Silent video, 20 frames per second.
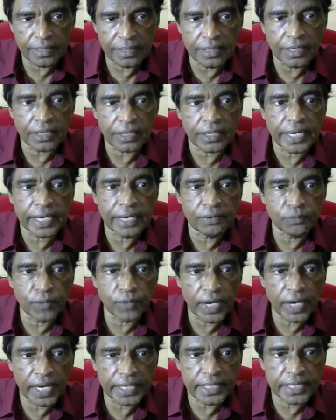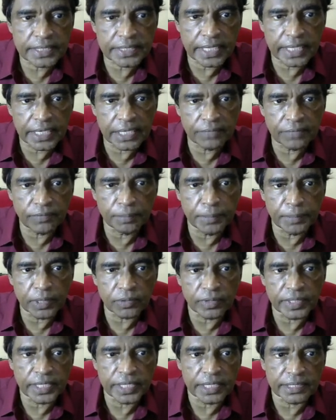Okay, where the study will be
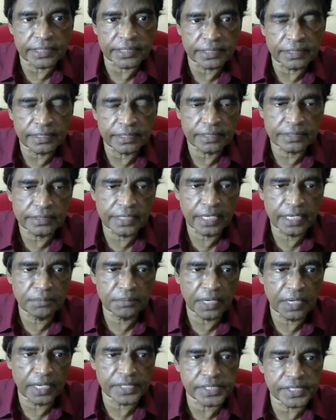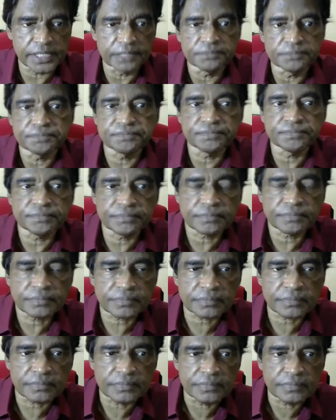conducted. Say in Malaysia.
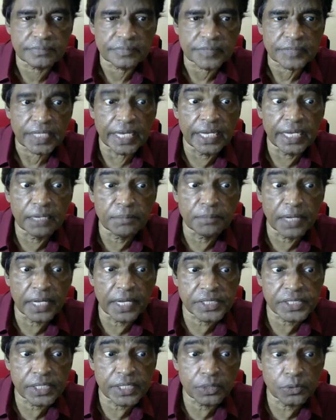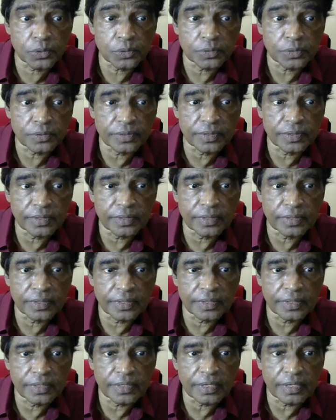In Malaysia, who?
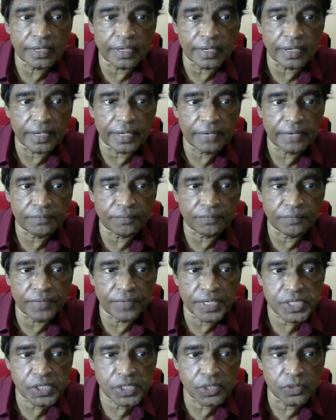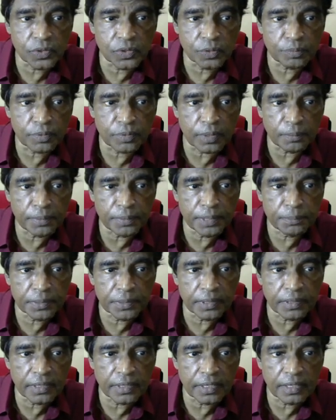Right? Which group of
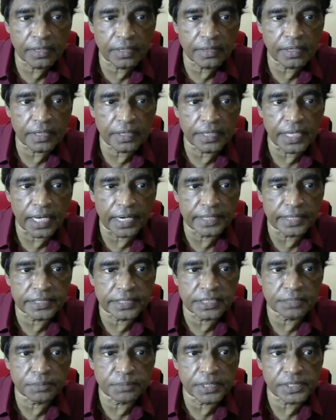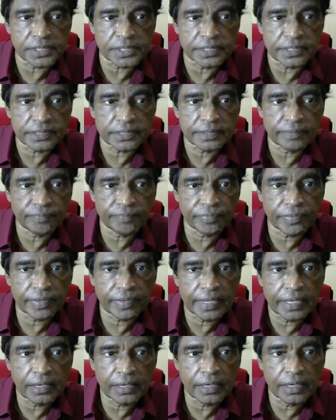people? Dialysis patients.
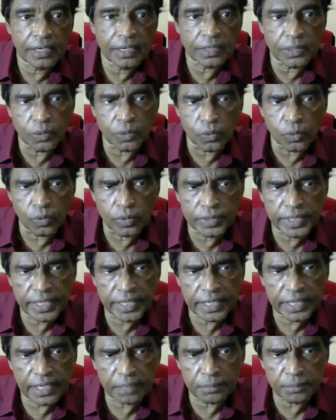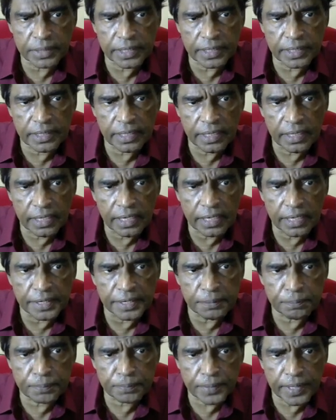The whole thing can be
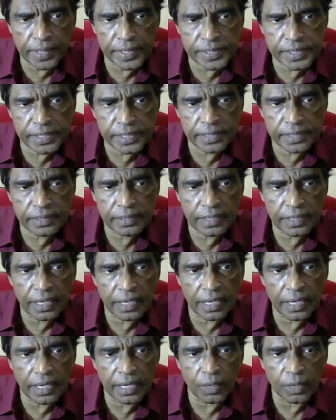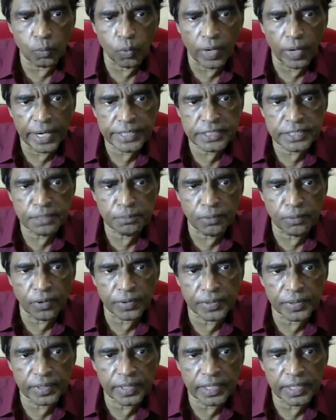depression, and why it's
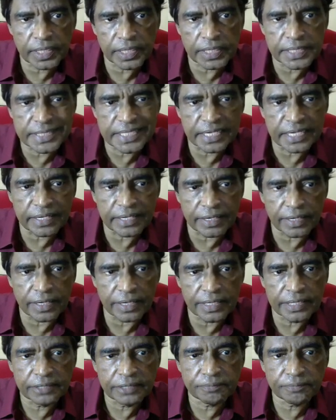important generally.